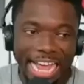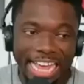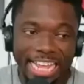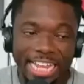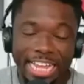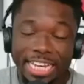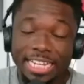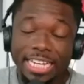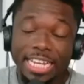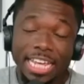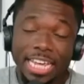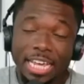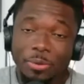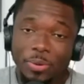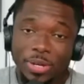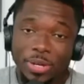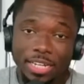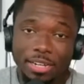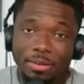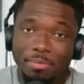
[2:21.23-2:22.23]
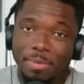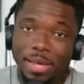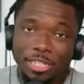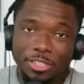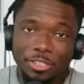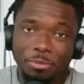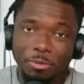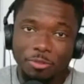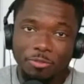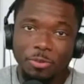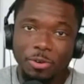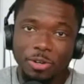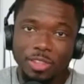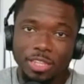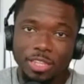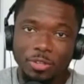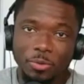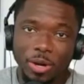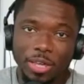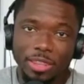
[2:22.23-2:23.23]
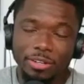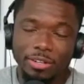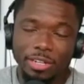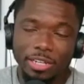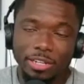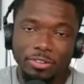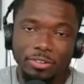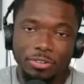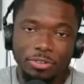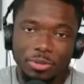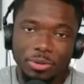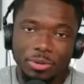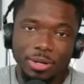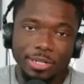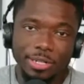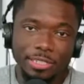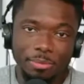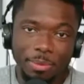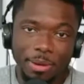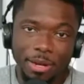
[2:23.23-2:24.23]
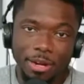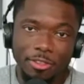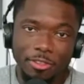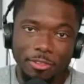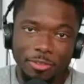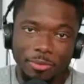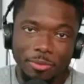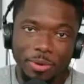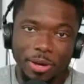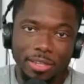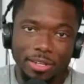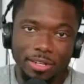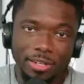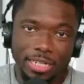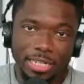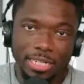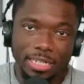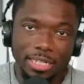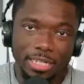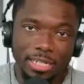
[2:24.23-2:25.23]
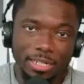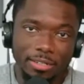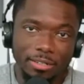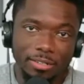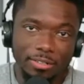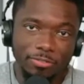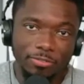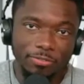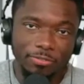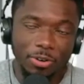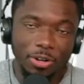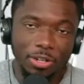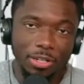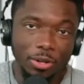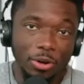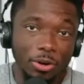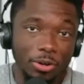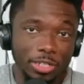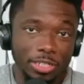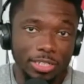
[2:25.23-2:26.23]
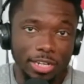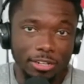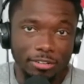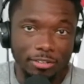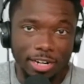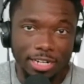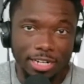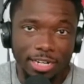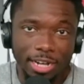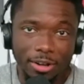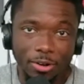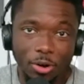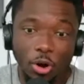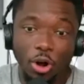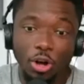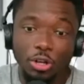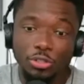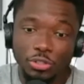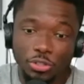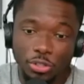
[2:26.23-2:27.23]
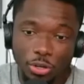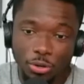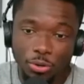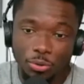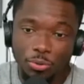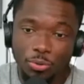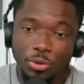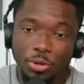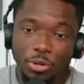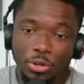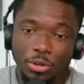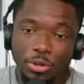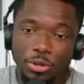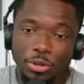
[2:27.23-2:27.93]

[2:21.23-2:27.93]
and we did mention before that the weather here in New York is better than the weather in Fort Lauderdale right now. Also, I